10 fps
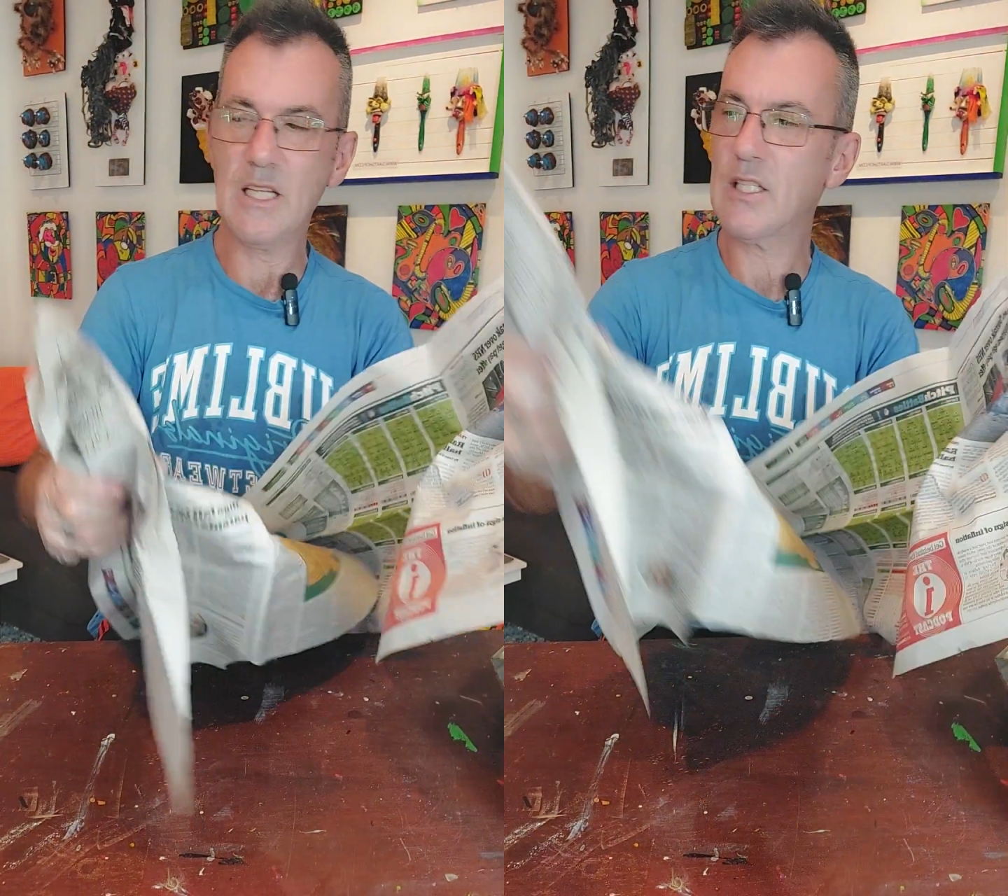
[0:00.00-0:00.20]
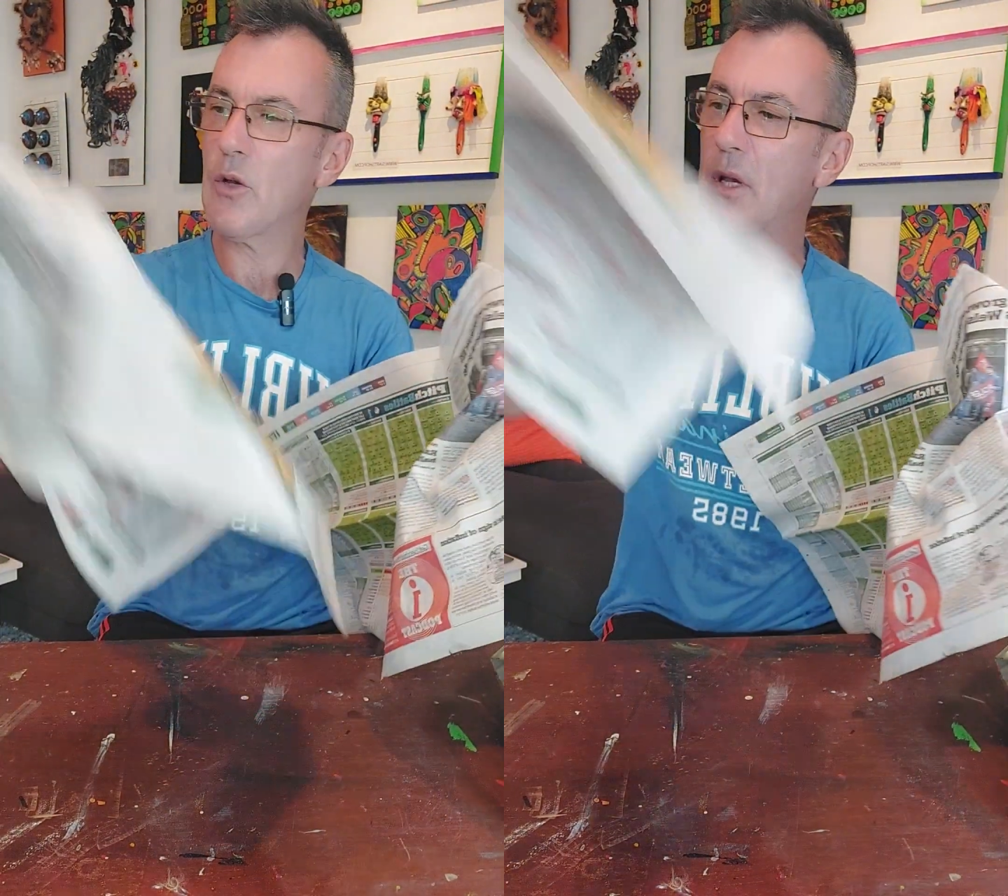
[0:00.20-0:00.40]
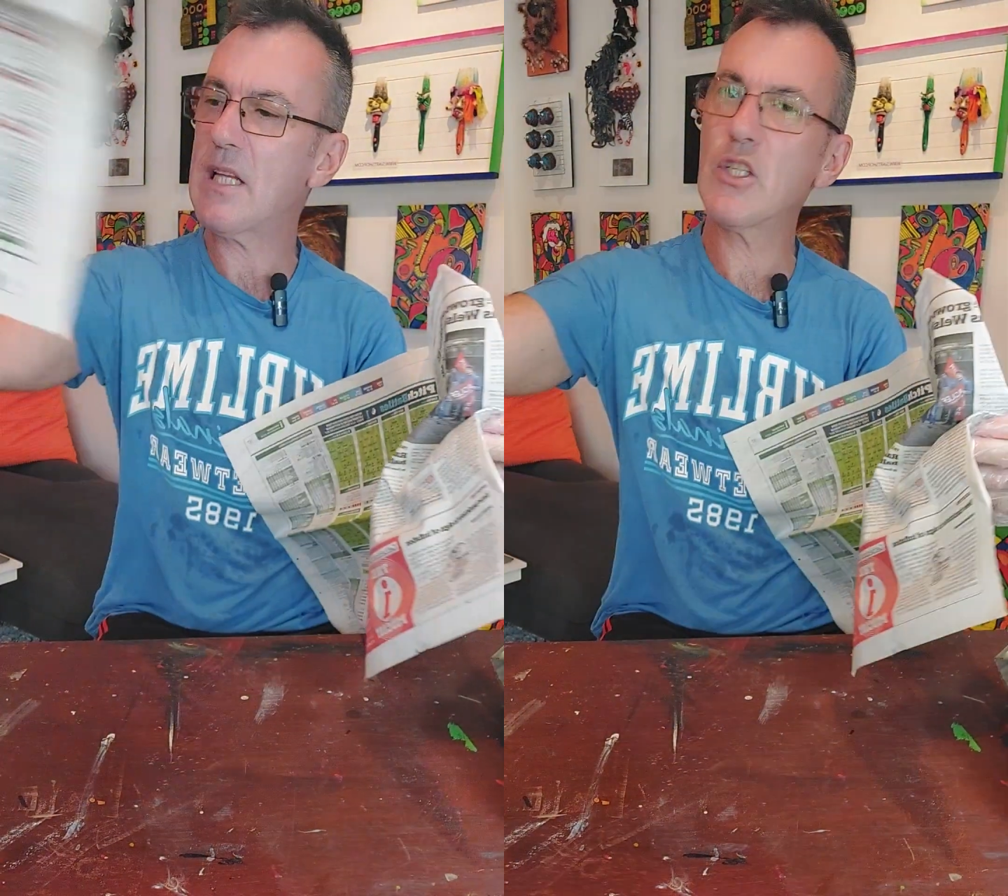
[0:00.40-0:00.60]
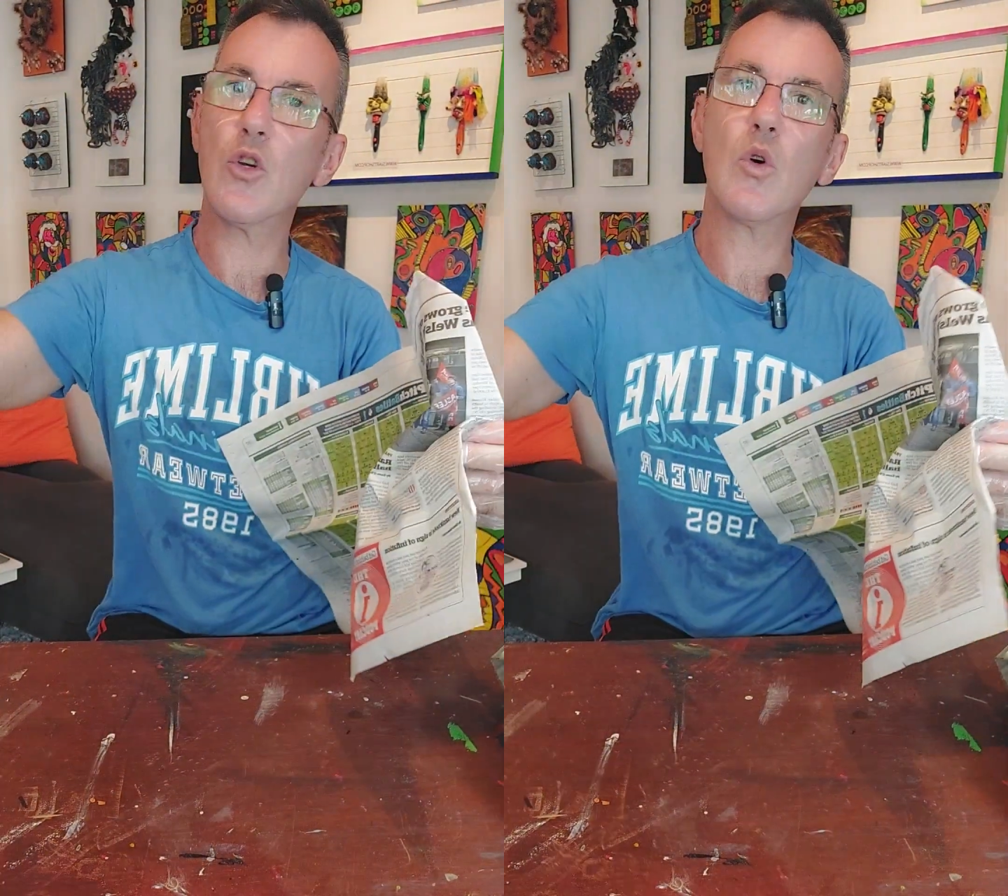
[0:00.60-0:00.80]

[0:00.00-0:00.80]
So get